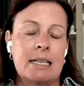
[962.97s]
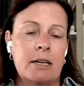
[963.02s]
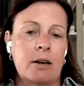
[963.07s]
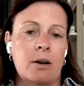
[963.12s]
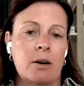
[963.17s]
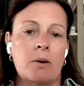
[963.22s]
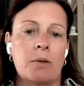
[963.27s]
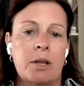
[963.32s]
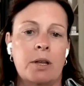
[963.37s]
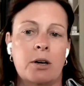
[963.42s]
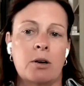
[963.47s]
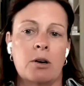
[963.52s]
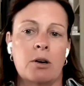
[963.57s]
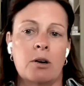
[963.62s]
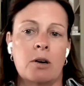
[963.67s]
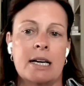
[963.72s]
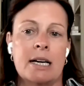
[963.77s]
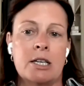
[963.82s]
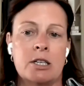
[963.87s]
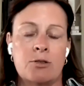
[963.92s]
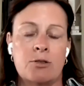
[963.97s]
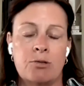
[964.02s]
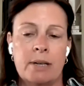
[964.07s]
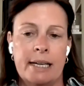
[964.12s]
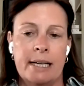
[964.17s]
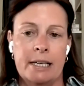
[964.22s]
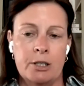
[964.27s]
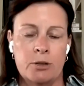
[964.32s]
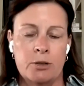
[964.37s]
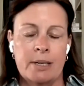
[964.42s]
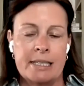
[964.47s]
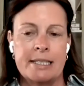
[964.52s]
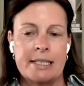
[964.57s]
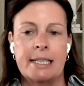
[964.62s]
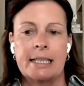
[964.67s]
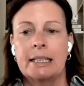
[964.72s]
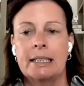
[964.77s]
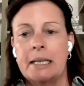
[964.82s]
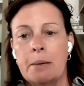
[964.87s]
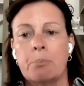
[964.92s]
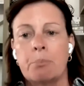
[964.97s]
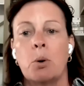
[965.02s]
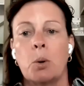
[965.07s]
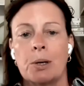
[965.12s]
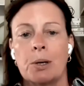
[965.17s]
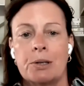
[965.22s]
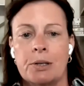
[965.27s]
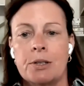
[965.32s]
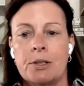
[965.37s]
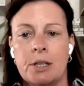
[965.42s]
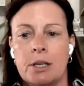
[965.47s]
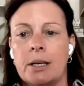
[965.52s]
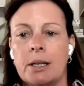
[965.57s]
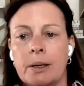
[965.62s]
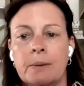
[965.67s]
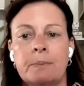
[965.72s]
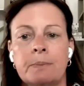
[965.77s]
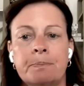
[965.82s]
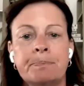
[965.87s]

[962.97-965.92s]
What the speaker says: that are intrinsically important to you.